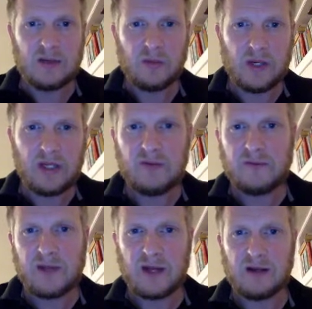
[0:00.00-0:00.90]
When
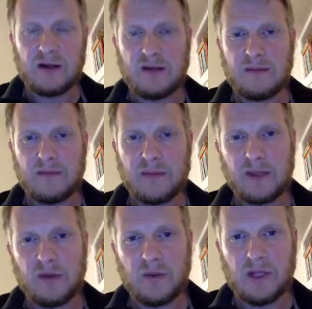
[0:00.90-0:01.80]
you've done,
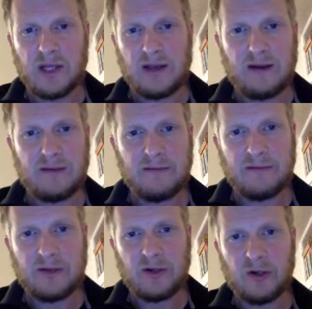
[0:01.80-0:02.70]
you will have
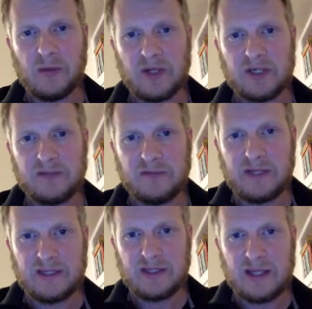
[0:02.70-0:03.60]
a whole bunch of
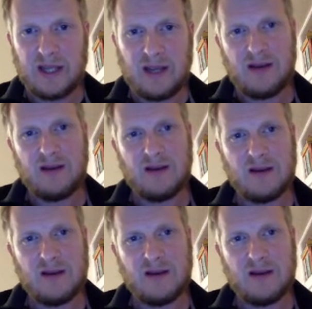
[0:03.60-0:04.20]
figures in here,